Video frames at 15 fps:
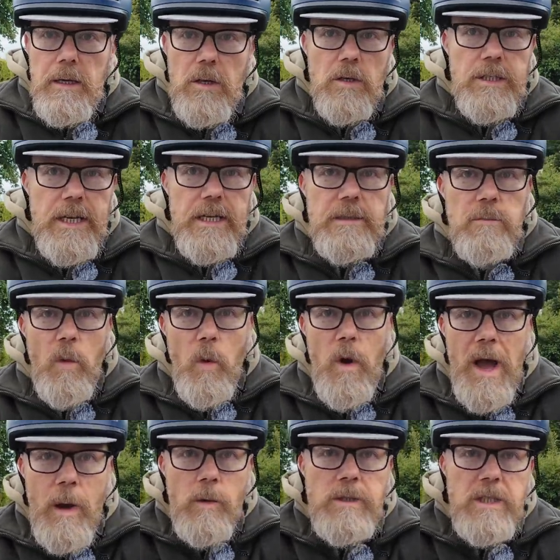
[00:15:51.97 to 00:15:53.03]
Looks like there's more
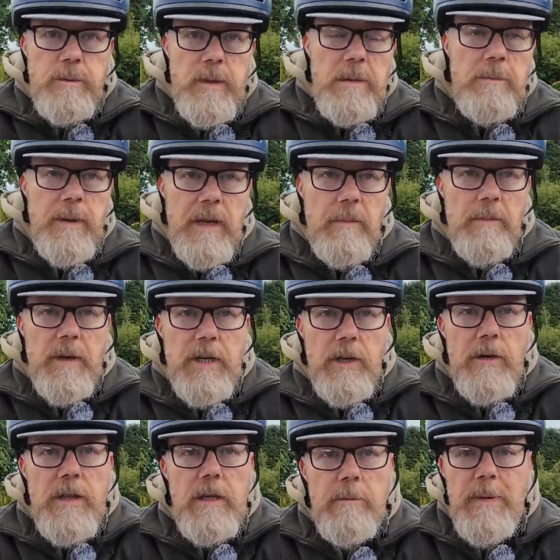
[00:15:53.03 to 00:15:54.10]
houses being built by
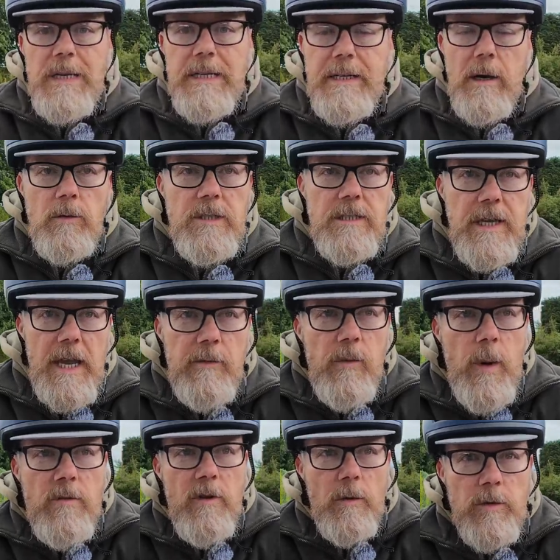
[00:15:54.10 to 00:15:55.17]
here. They're building houses
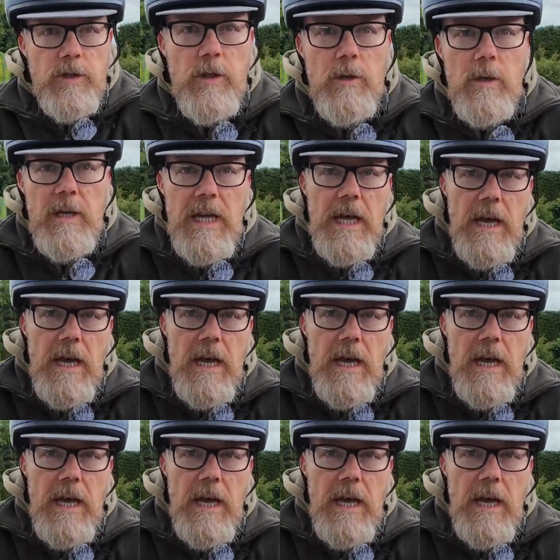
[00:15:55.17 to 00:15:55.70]
everywhere around here.